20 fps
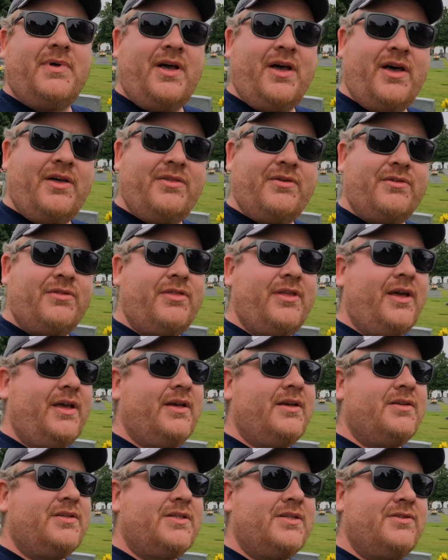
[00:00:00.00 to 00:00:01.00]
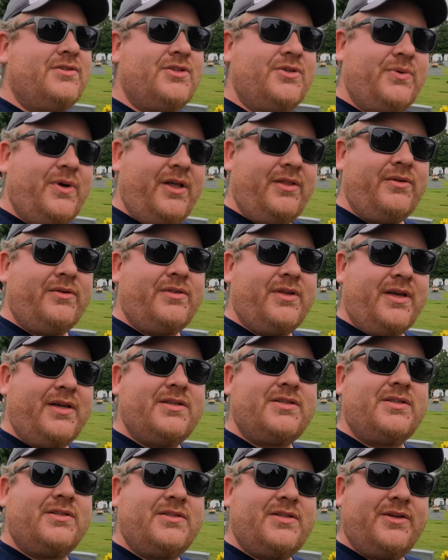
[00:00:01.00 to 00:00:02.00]
other things and do other
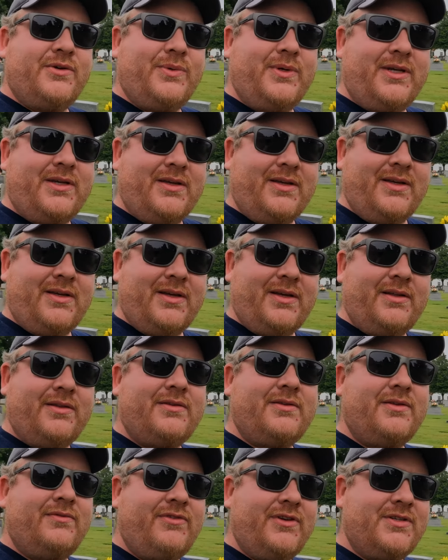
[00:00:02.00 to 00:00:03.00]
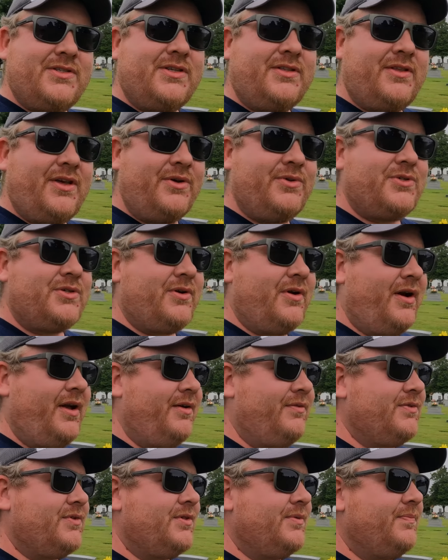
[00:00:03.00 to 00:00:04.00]
things until we can get to visit those
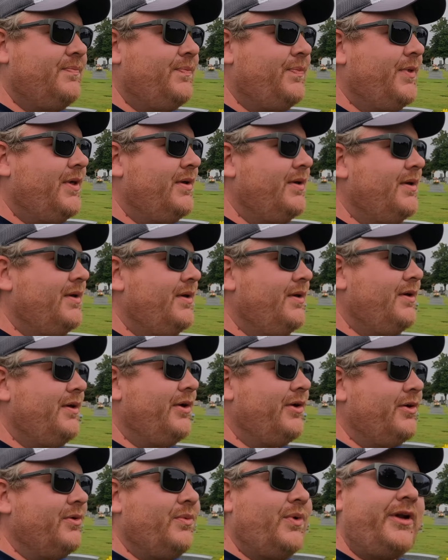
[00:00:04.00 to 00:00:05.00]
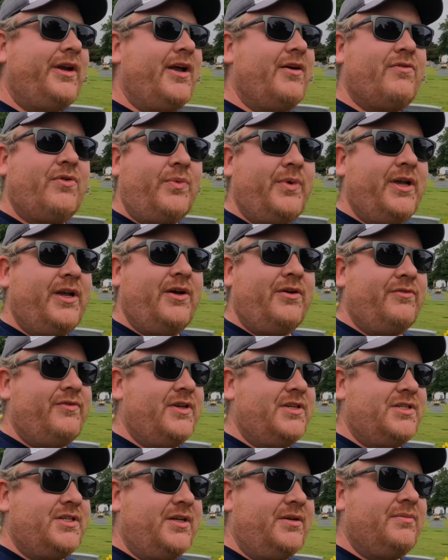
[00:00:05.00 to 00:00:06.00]
graves or whatever we go
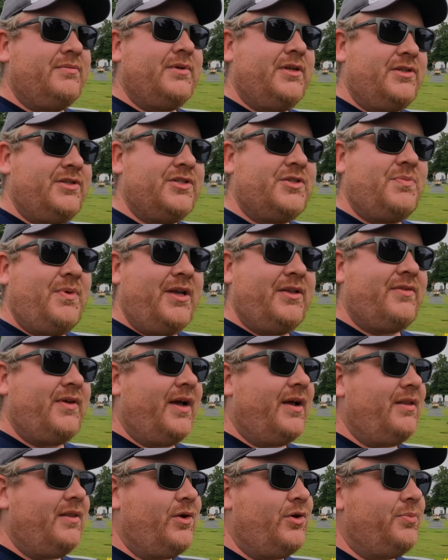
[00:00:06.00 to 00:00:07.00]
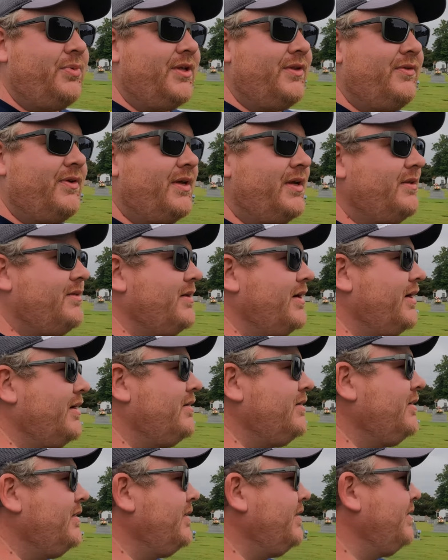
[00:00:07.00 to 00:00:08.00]
visit. It just may take a little bit to get
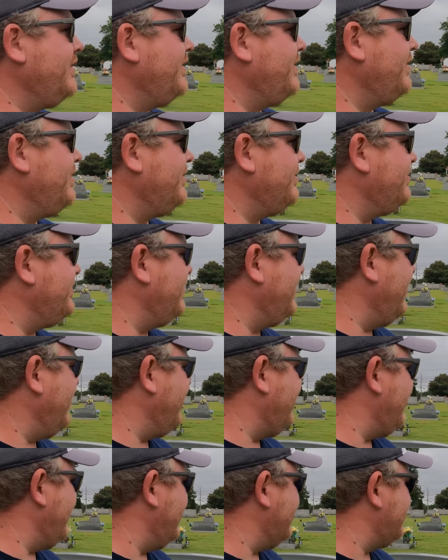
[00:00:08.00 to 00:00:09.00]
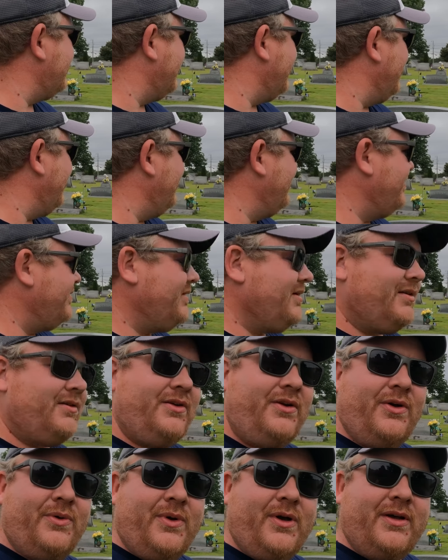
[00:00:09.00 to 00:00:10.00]
there. But yeah, thanks again. And
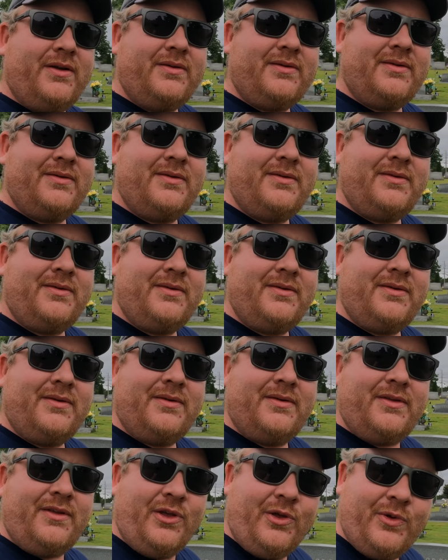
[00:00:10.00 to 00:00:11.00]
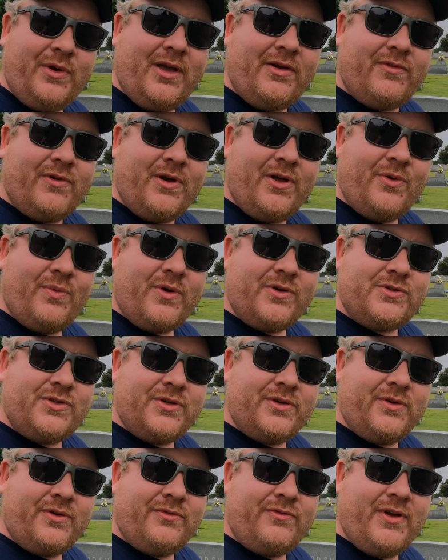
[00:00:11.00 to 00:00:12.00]
you know what? You never know what
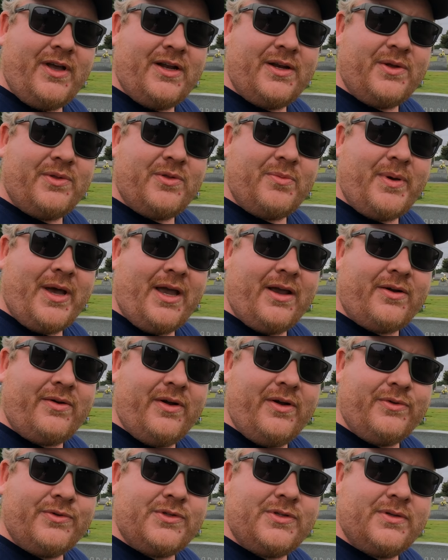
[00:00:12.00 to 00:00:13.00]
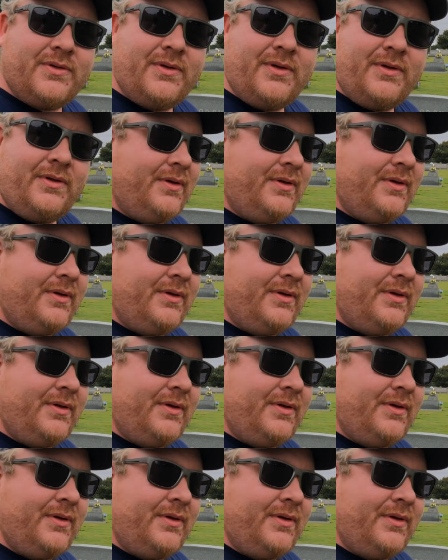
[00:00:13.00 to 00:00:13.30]
you're going to find on the back roads.